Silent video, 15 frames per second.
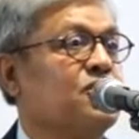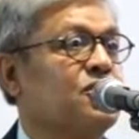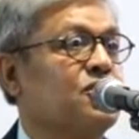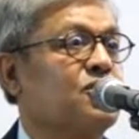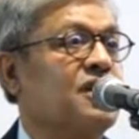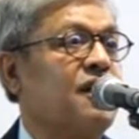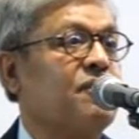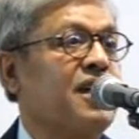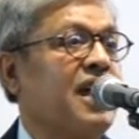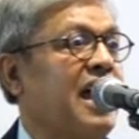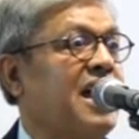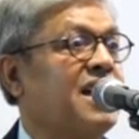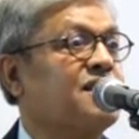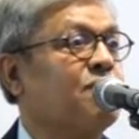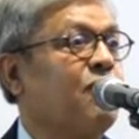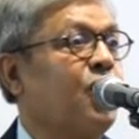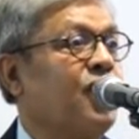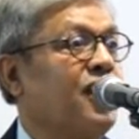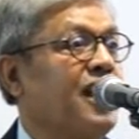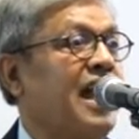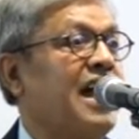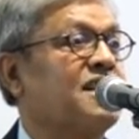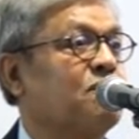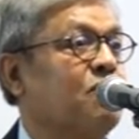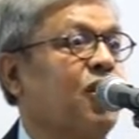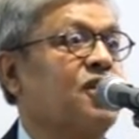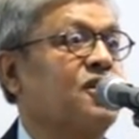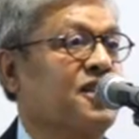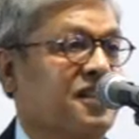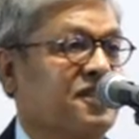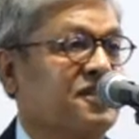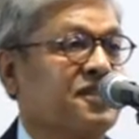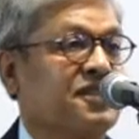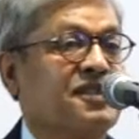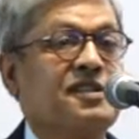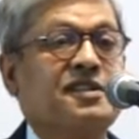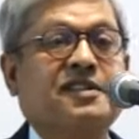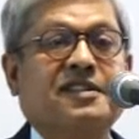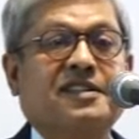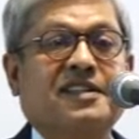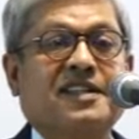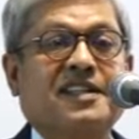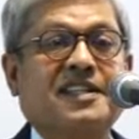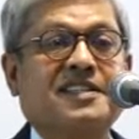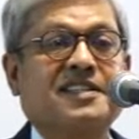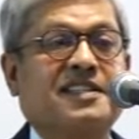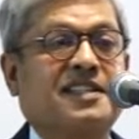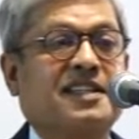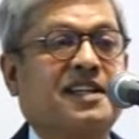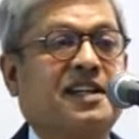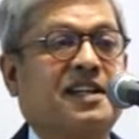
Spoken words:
to something as boring as politics is